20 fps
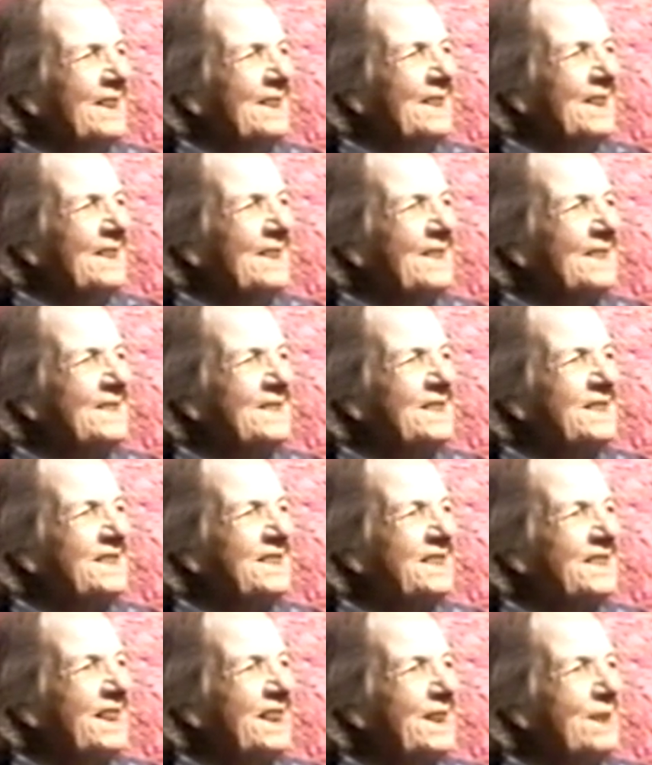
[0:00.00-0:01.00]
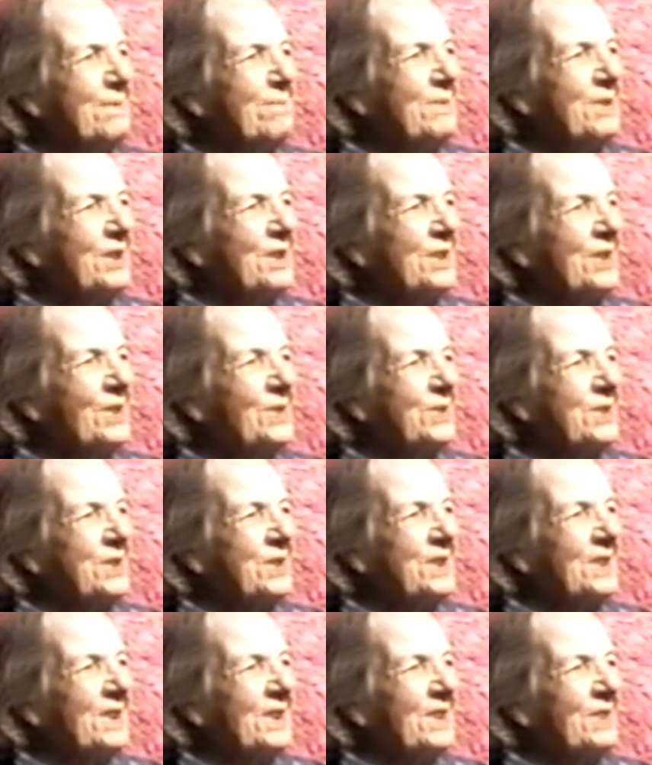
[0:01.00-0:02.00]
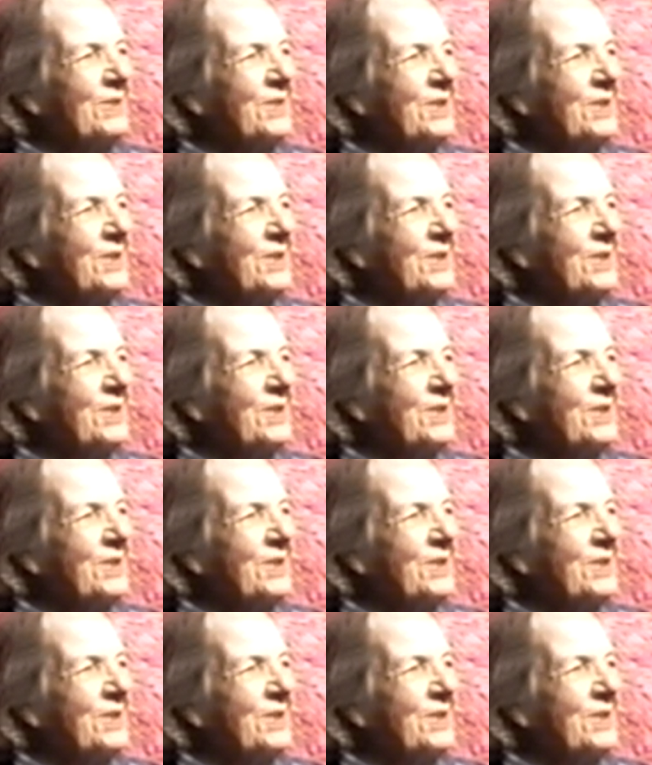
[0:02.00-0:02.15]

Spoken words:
didn't see him, you know, till I